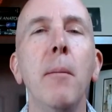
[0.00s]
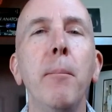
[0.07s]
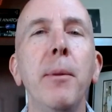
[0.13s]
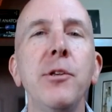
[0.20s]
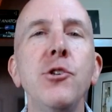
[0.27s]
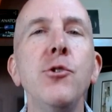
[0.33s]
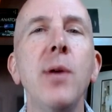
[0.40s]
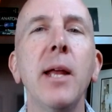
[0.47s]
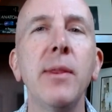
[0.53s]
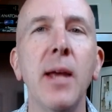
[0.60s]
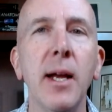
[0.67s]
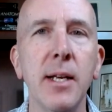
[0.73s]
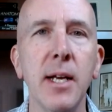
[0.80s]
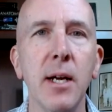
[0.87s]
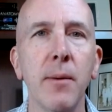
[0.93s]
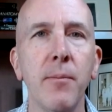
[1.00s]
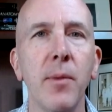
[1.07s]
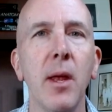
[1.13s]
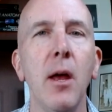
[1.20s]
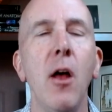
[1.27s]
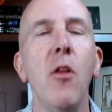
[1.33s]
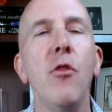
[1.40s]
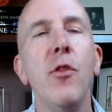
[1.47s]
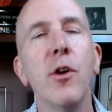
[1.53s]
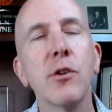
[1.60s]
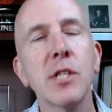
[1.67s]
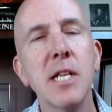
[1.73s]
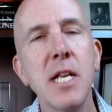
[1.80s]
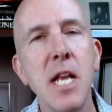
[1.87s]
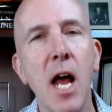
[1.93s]
But you get the idea.
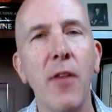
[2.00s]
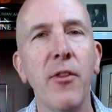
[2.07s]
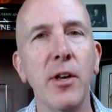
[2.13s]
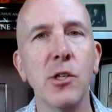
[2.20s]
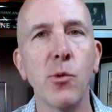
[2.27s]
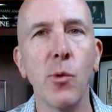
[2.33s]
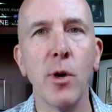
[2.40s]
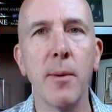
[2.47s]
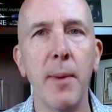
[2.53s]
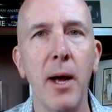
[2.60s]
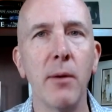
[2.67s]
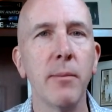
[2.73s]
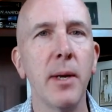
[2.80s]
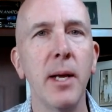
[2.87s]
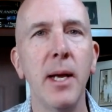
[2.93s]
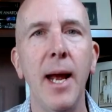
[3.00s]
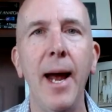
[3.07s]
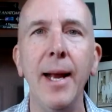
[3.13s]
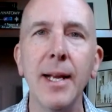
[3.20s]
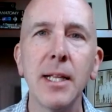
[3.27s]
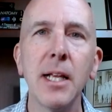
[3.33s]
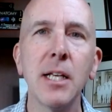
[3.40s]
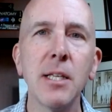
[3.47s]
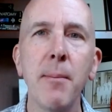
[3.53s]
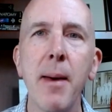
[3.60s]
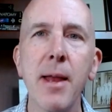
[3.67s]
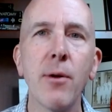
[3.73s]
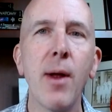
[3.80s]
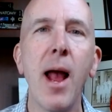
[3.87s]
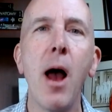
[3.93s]
There's nothing to worry about. And it doesn't
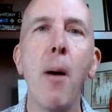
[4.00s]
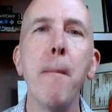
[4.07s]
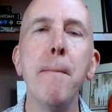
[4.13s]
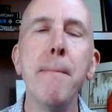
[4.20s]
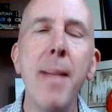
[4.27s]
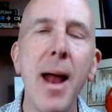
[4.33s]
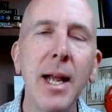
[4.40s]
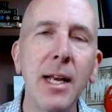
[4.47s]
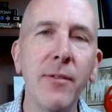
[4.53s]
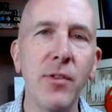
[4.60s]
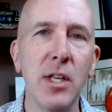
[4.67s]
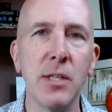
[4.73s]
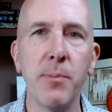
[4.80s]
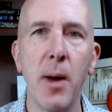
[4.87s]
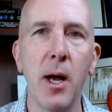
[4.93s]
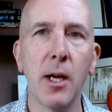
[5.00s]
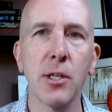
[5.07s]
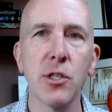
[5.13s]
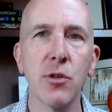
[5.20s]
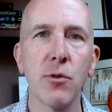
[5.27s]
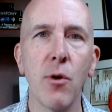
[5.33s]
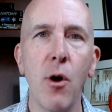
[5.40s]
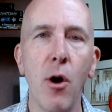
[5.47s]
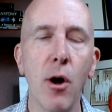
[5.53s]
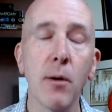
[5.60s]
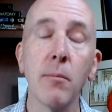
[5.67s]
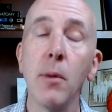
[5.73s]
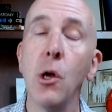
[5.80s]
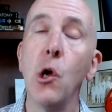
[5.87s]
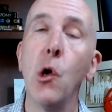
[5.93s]
matter how many of these pockets there are
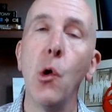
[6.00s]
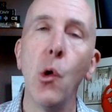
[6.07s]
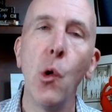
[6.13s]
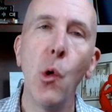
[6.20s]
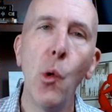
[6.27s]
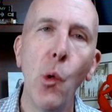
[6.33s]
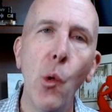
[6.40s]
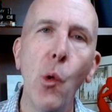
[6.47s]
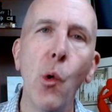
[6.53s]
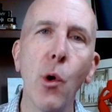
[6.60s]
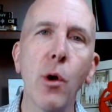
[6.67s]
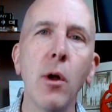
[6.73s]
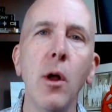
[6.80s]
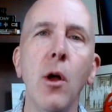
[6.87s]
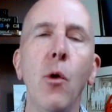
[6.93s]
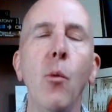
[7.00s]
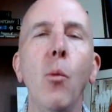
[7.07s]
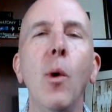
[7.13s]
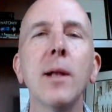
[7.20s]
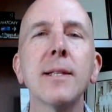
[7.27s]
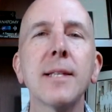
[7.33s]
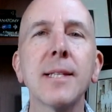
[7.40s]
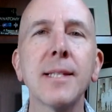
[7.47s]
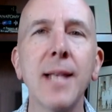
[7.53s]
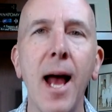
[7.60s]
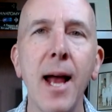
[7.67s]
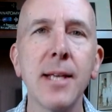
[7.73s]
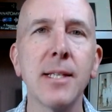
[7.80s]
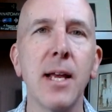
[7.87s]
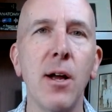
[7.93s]
or what
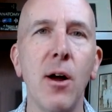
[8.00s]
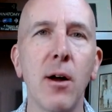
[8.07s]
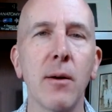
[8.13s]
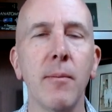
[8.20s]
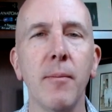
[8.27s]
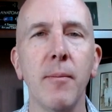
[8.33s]
size they are.